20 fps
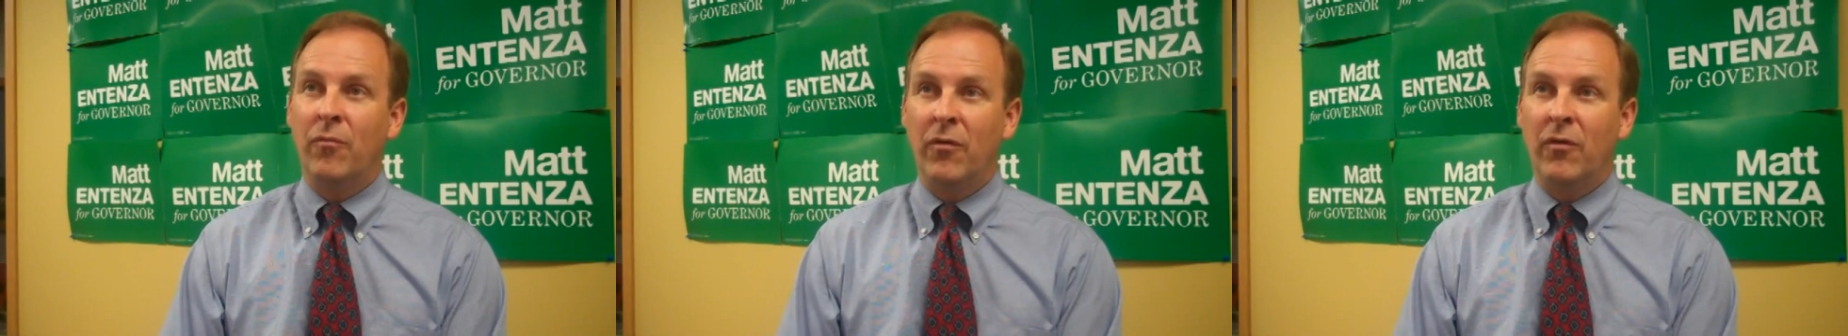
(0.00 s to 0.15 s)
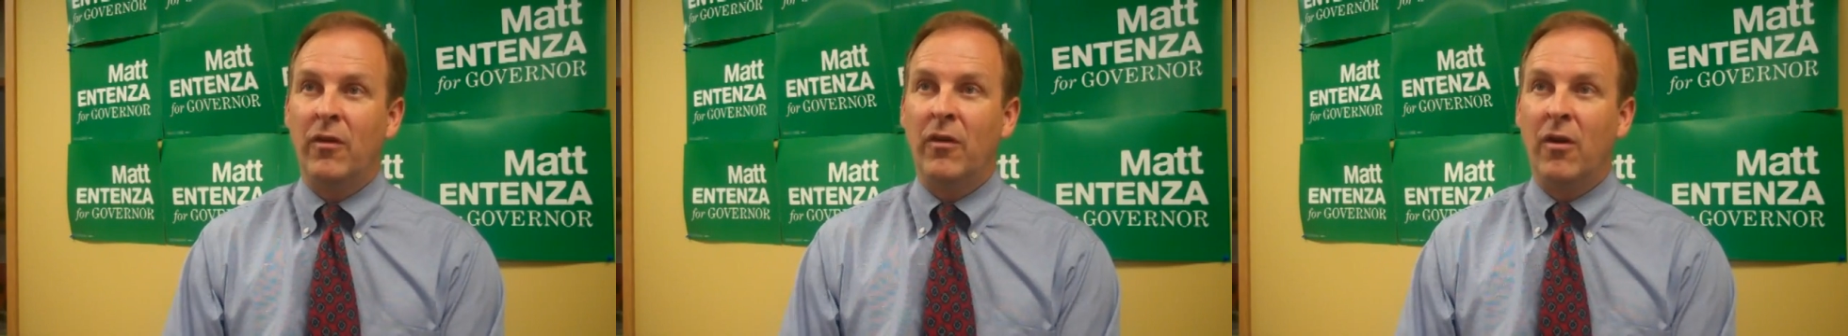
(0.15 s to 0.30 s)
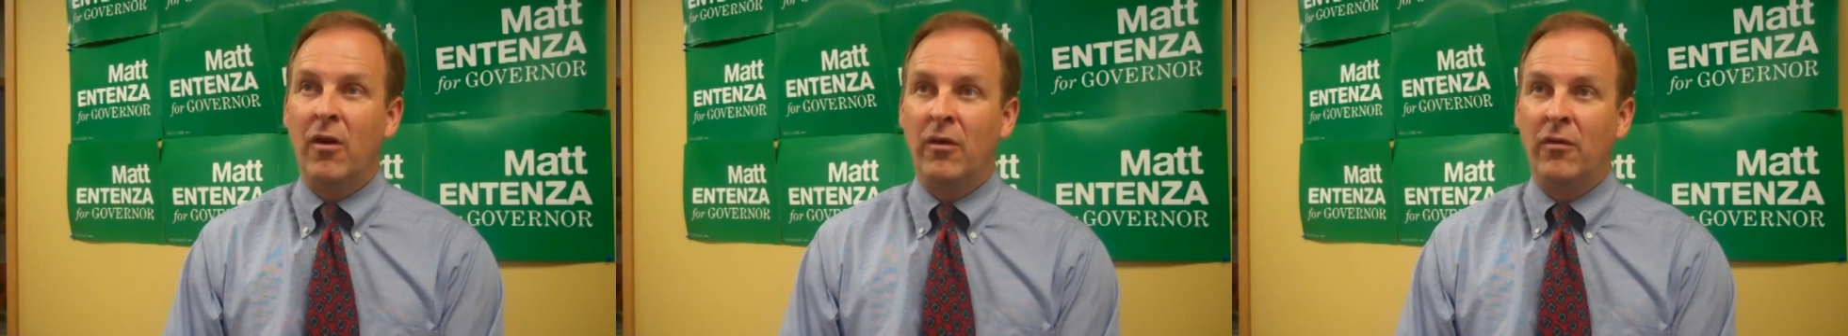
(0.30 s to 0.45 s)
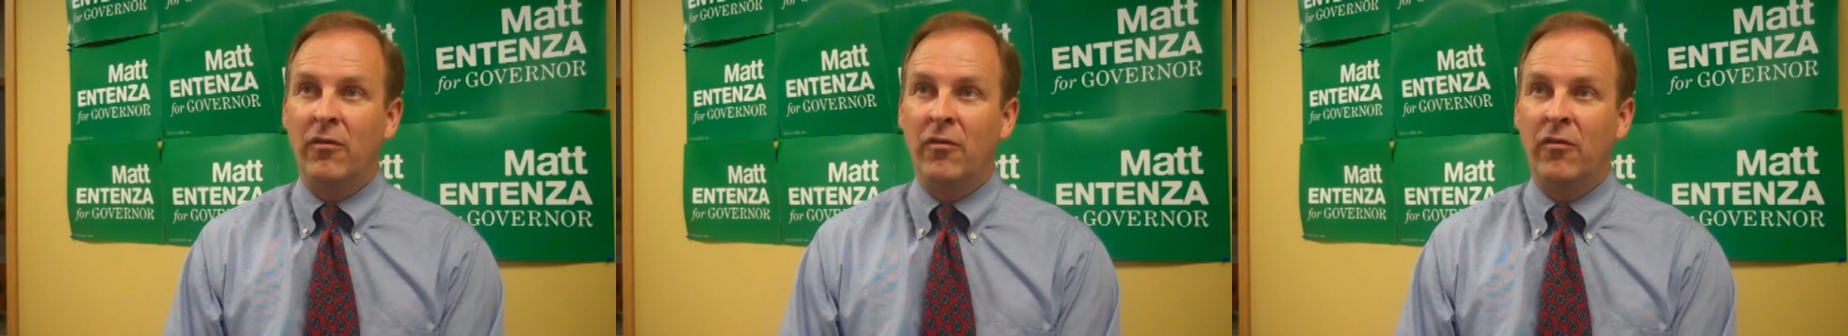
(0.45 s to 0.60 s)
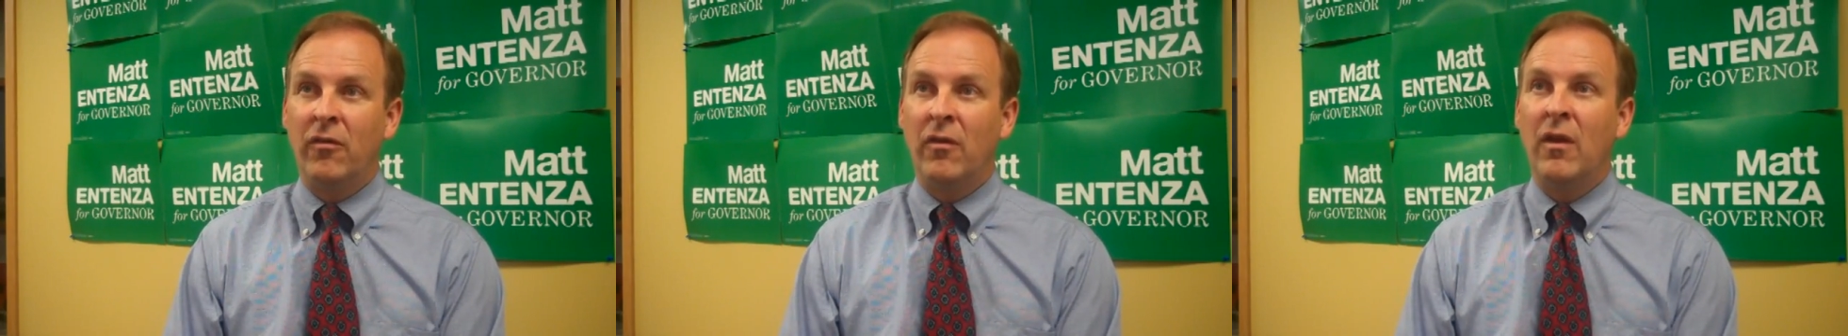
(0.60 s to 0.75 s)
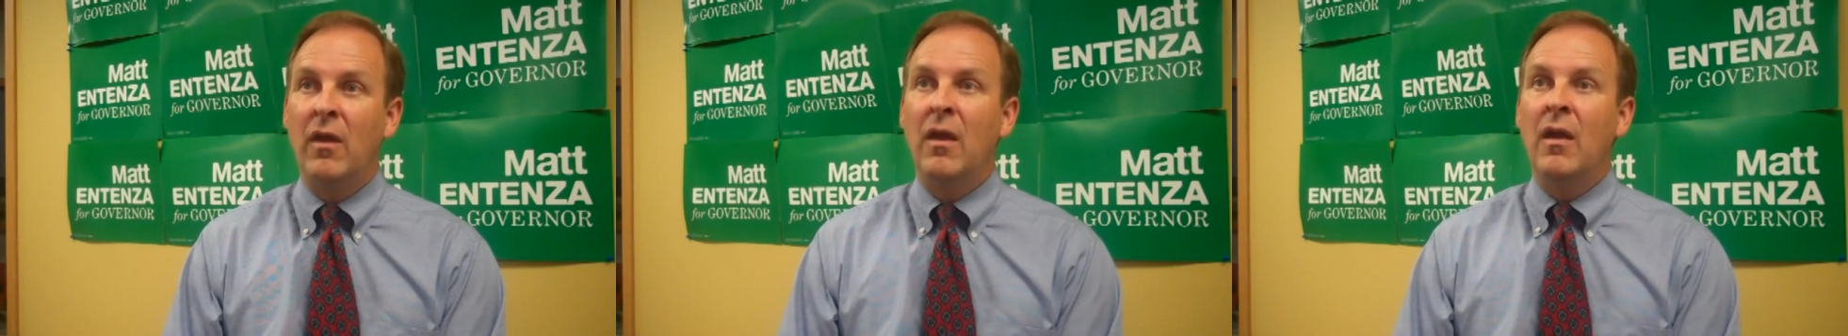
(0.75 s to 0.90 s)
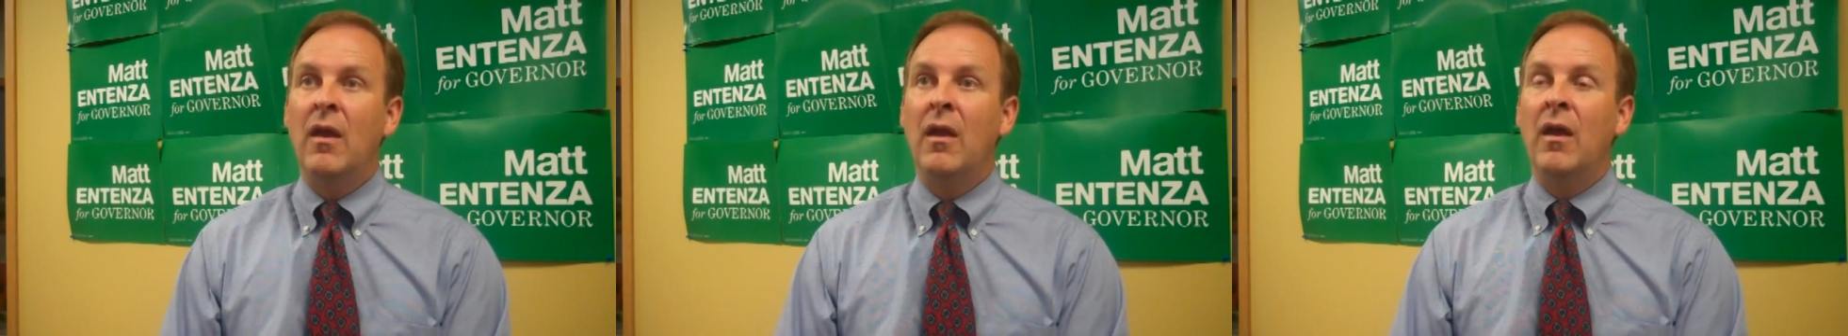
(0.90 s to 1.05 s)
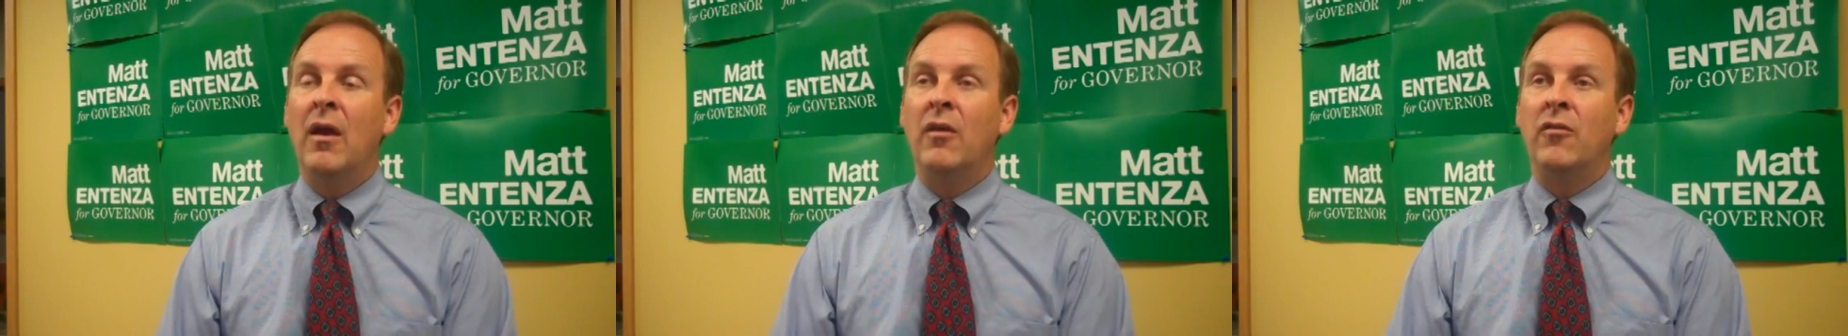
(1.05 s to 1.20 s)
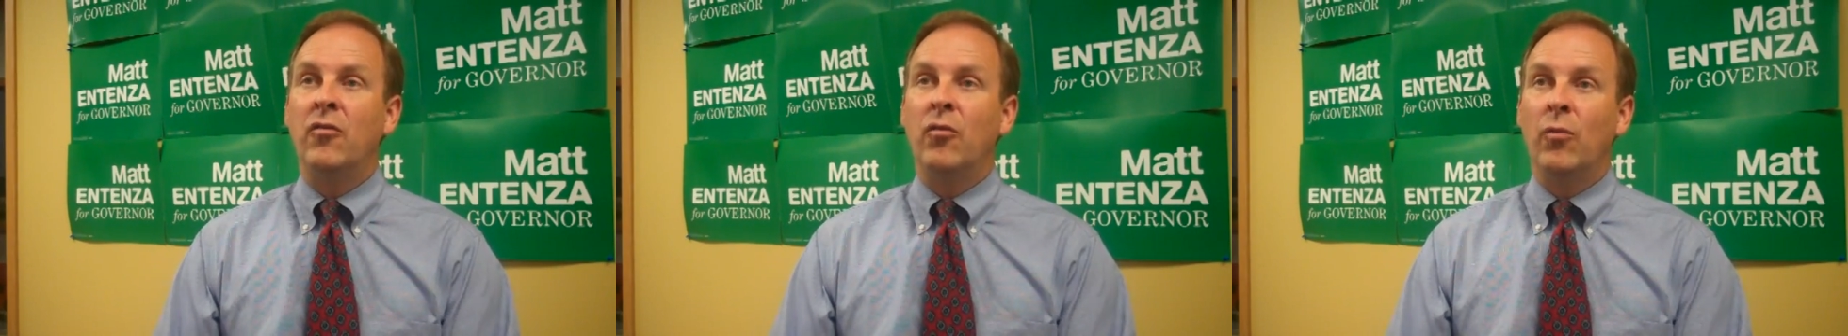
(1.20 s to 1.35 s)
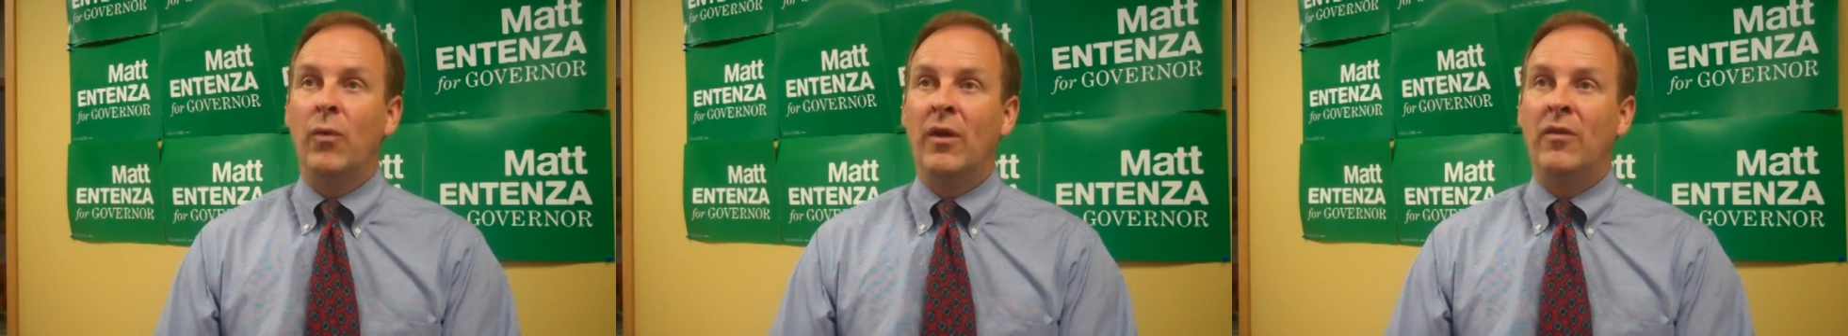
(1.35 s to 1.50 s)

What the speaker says: for the Arts to